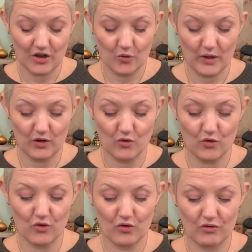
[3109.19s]
We
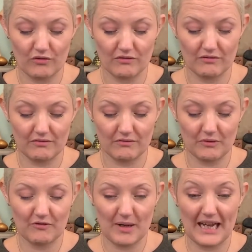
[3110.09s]
know
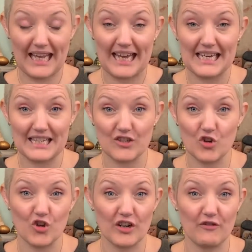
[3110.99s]
we've met a guide,
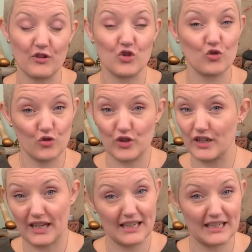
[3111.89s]
or if you don't know who your
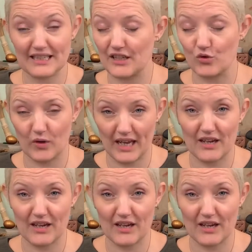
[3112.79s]
guide is, that's okay.